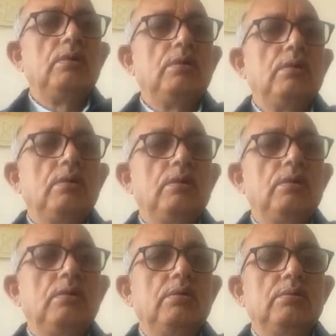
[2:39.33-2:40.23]

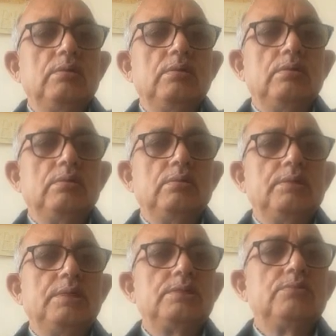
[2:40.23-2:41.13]
Uh,
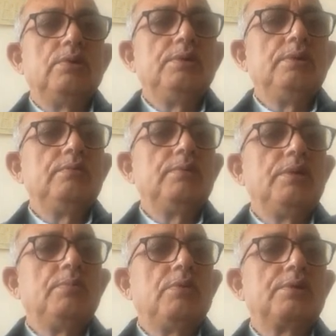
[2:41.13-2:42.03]
there is one very
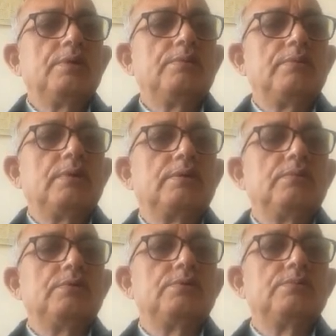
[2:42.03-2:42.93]
important factor
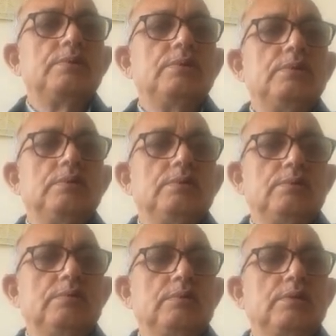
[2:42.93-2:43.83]
which we
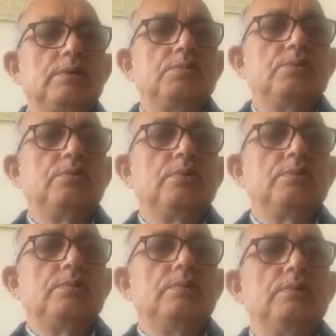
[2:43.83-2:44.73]
came to
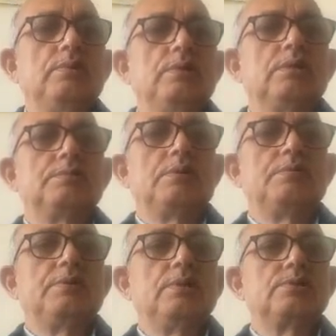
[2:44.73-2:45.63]
know in the
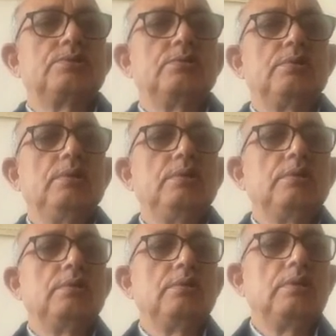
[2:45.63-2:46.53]
experimental story,
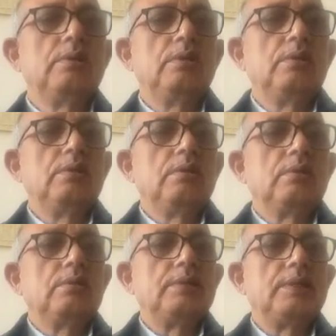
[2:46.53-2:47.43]

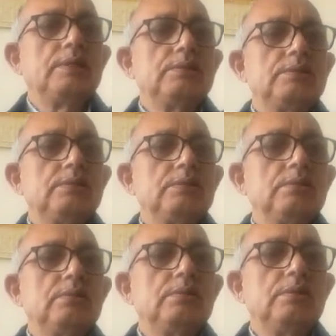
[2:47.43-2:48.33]
that is
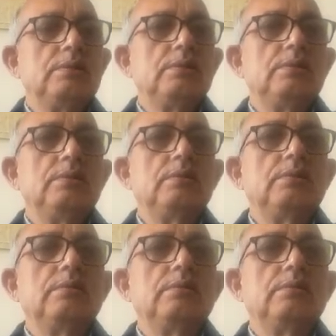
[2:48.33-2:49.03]
the